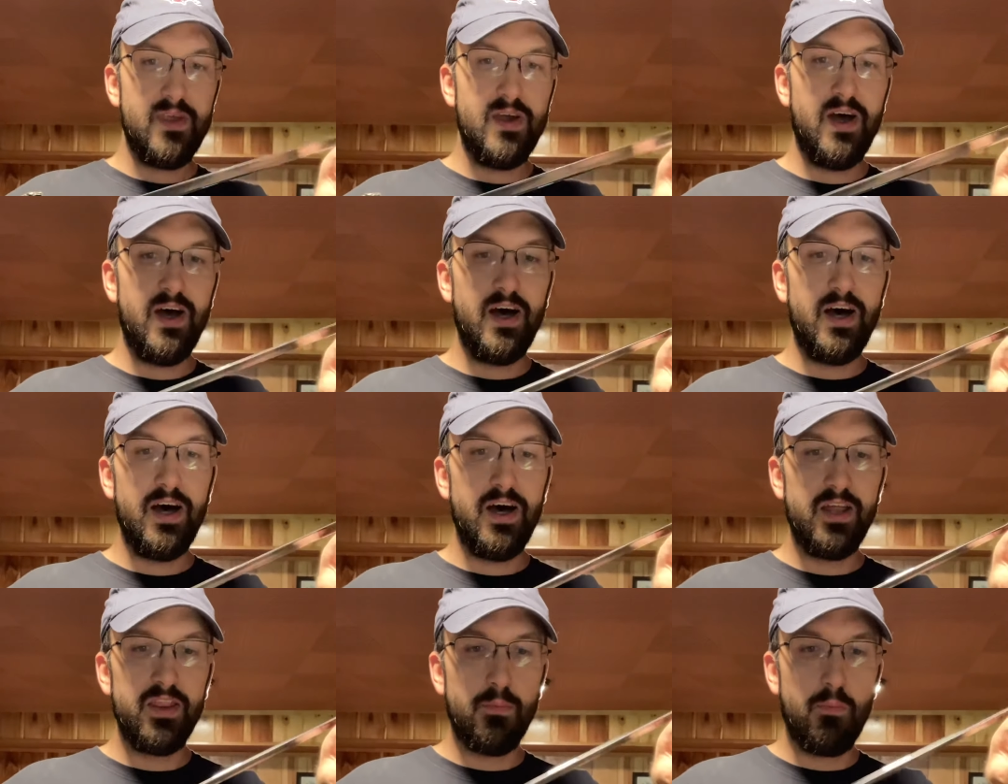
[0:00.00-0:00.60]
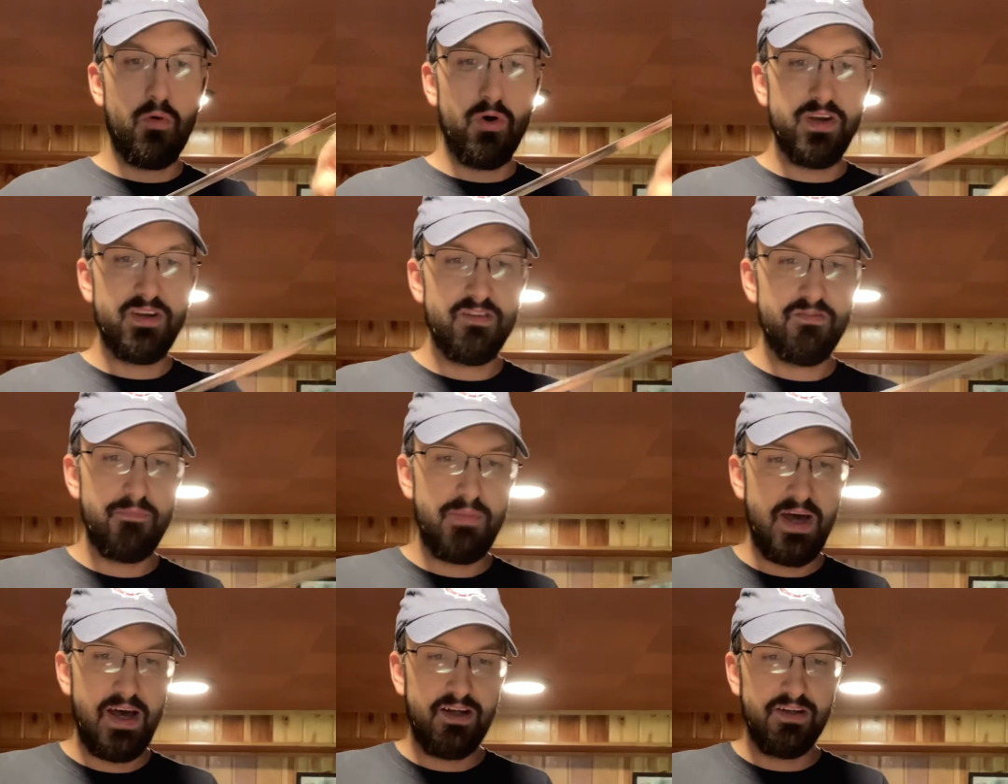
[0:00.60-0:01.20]
The point
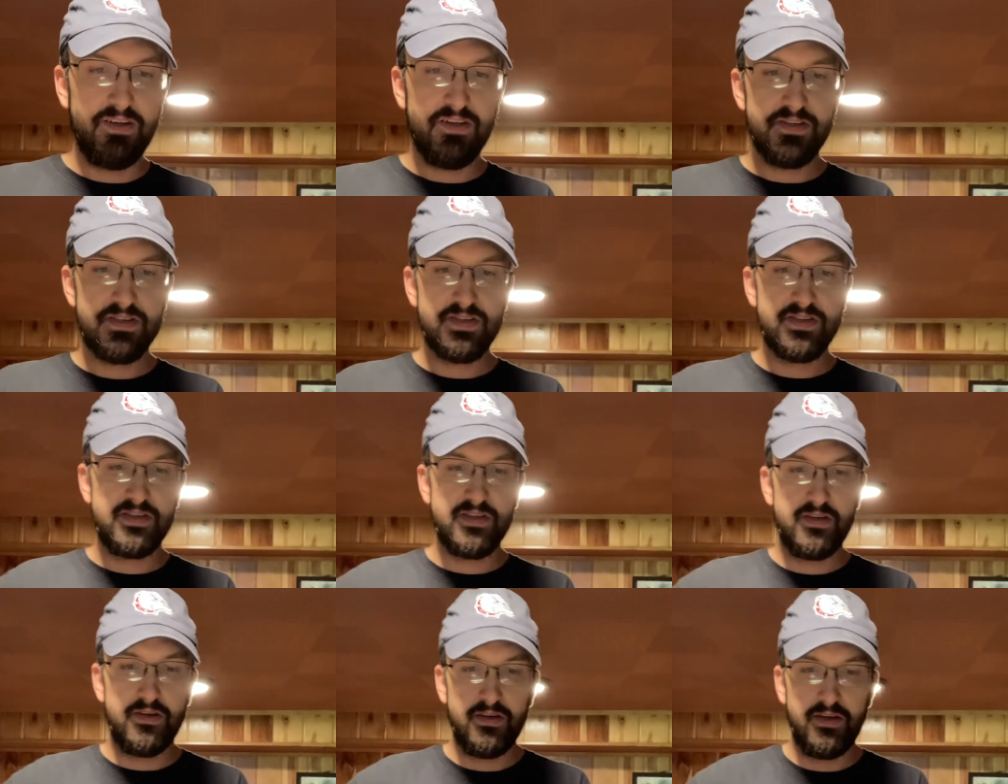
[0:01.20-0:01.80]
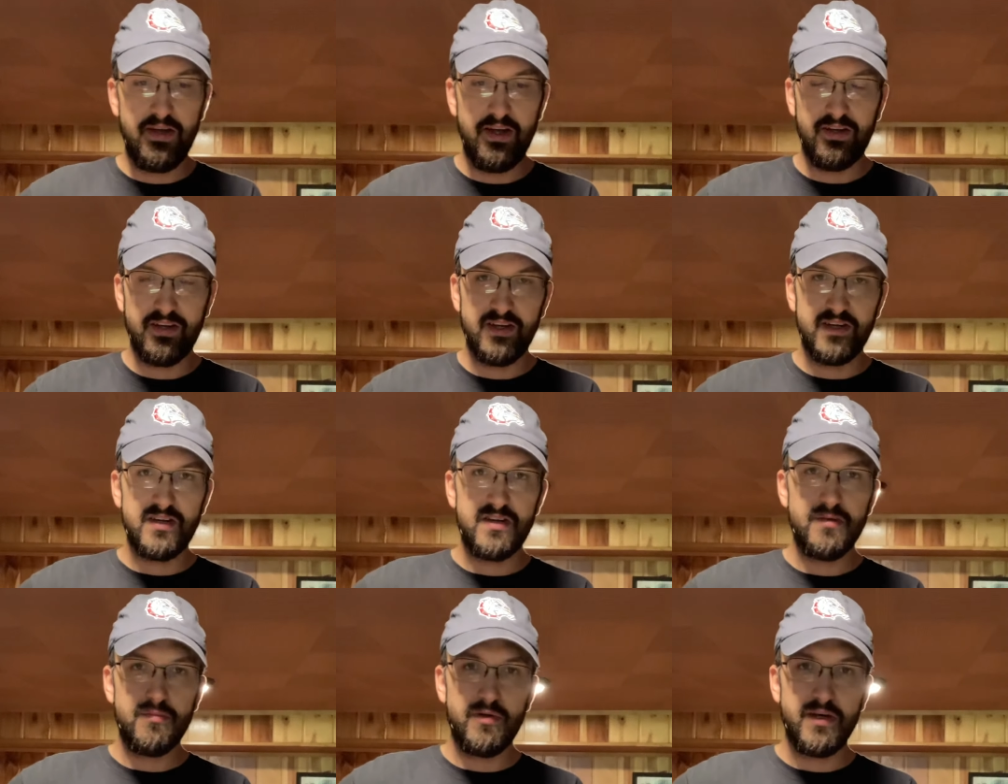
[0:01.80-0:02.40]
of balance, I'll get
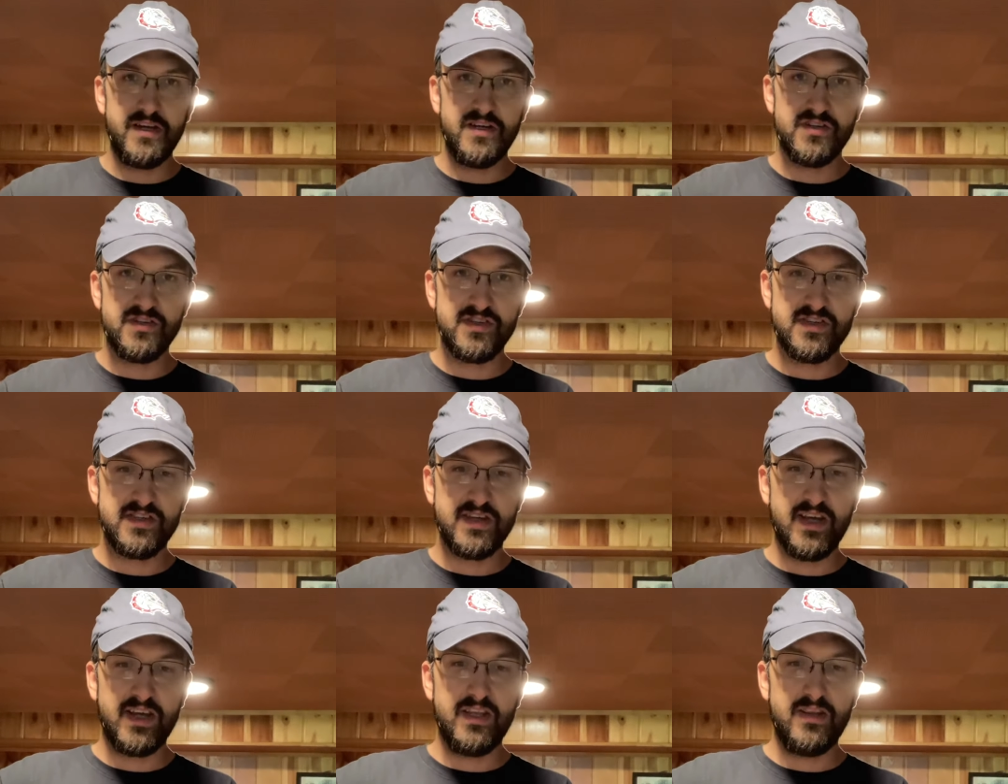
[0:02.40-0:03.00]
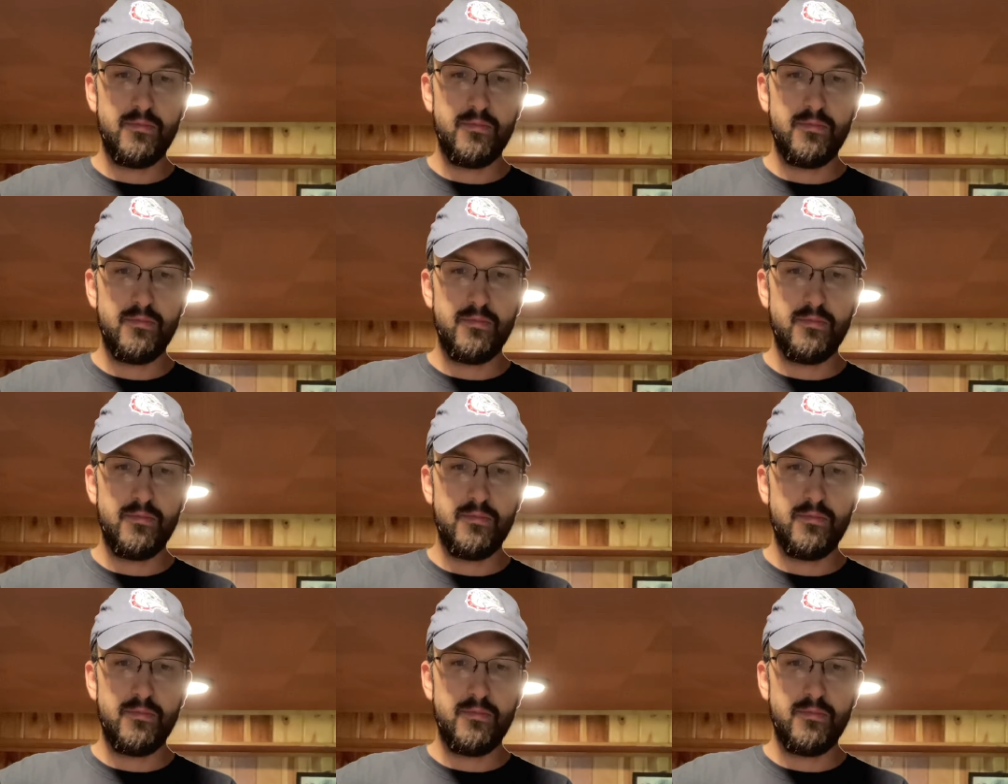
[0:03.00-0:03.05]
to the blade in just a second.